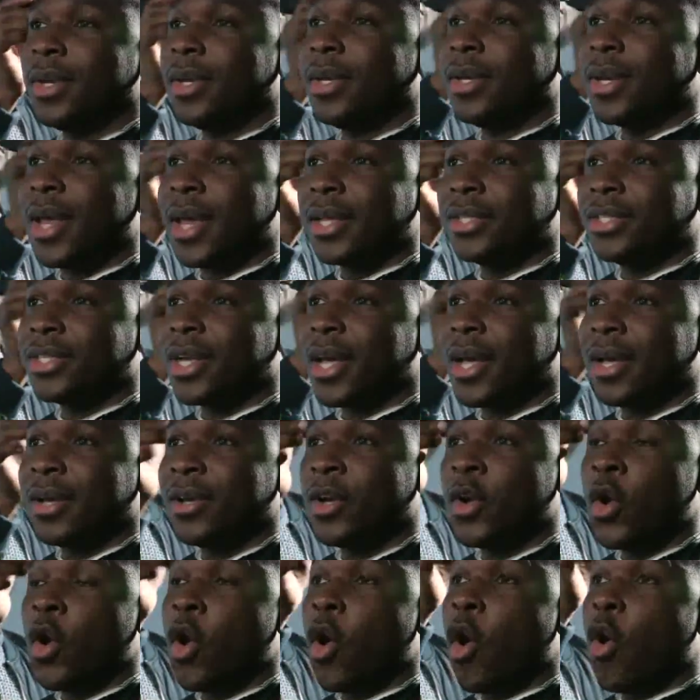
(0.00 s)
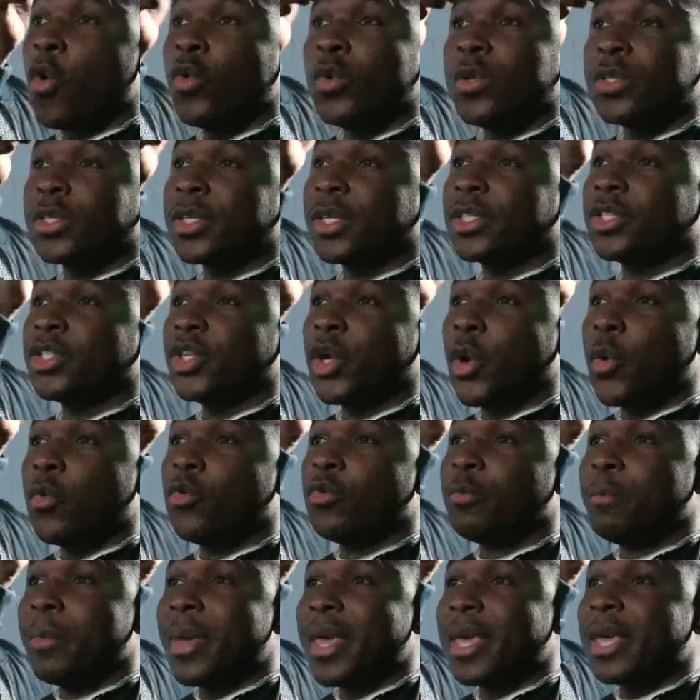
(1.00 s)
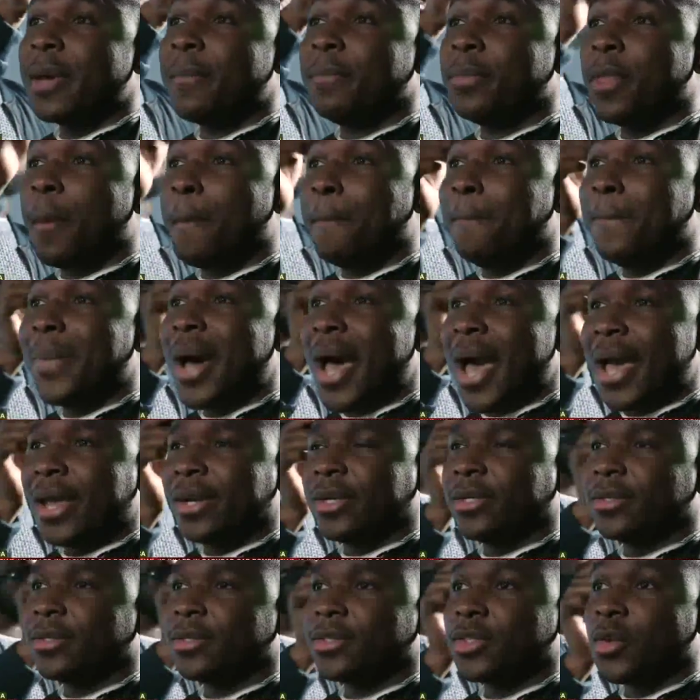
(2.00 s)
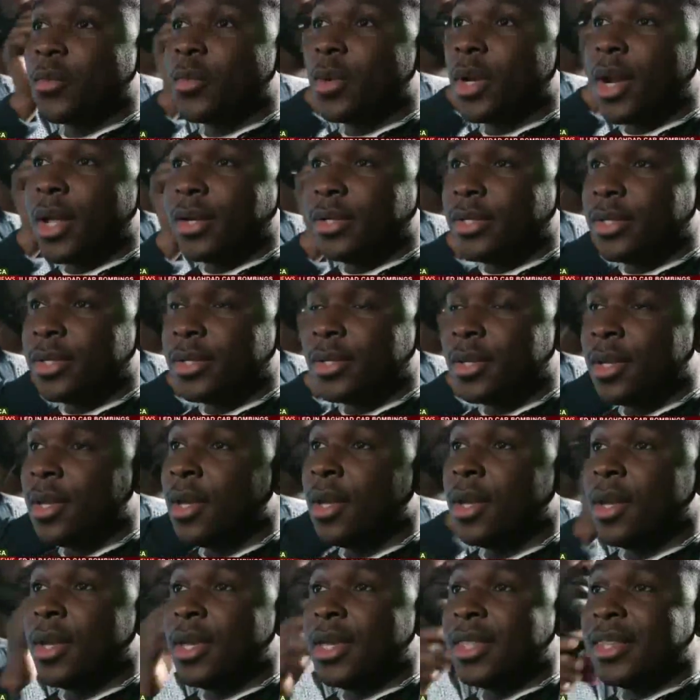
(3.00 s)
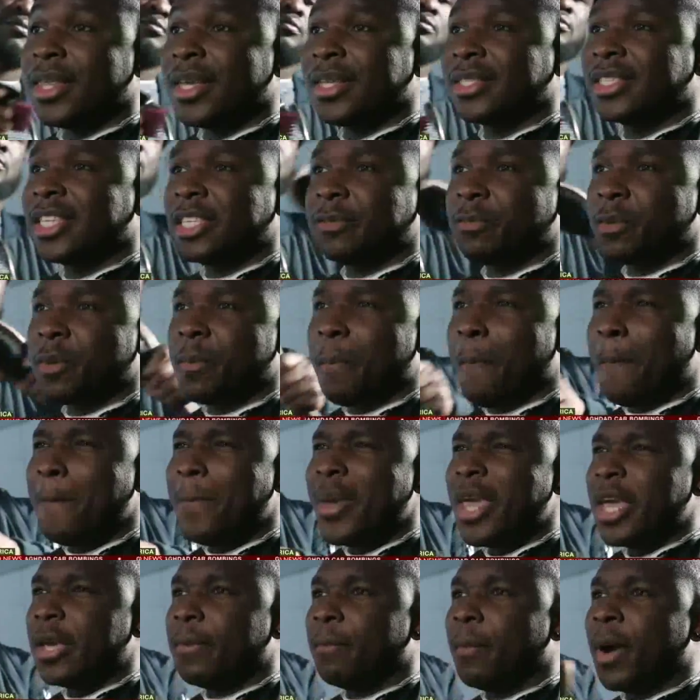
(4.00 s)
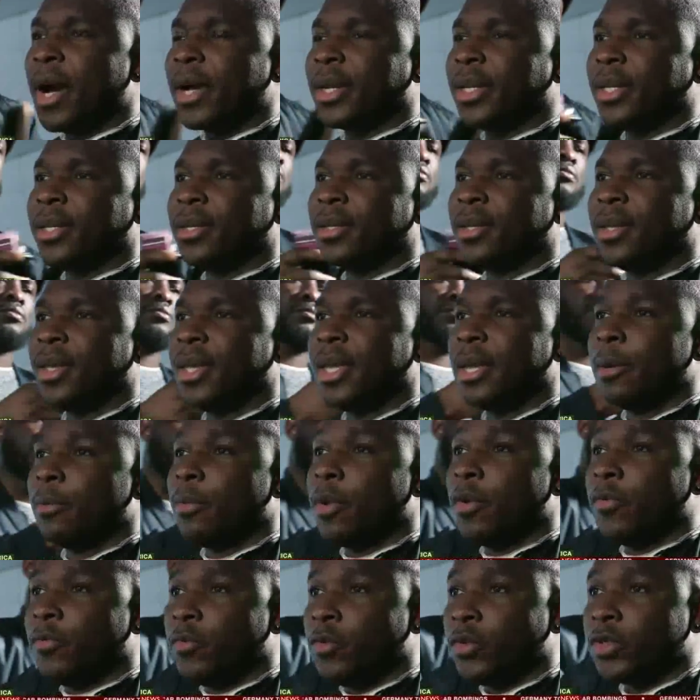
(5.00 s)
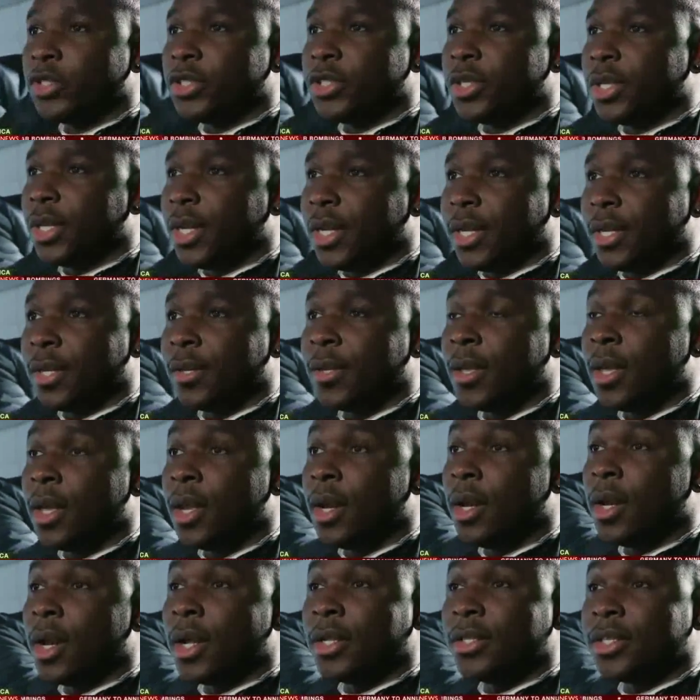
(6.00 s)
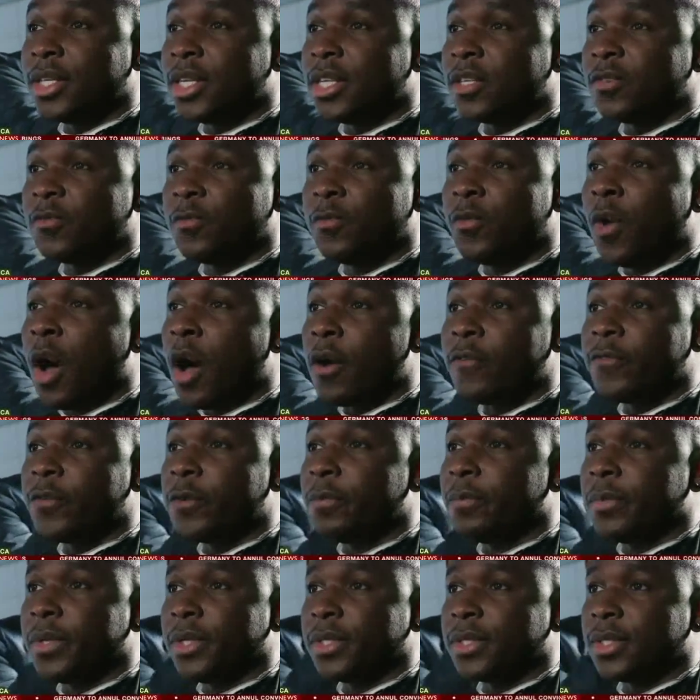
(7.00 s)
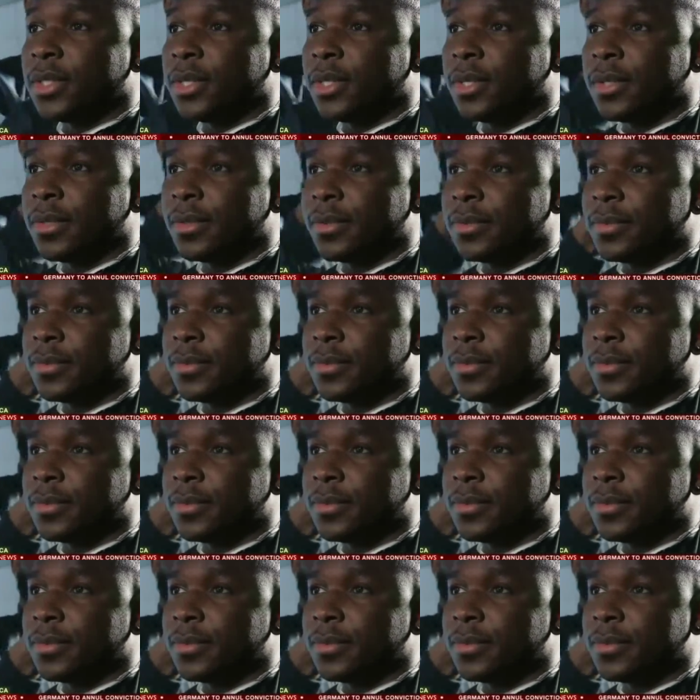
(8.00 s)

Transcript: In Nigeria, holding such a note would make him the man. So in London, he thinks this be big money. But unfortunately, London is far from easy.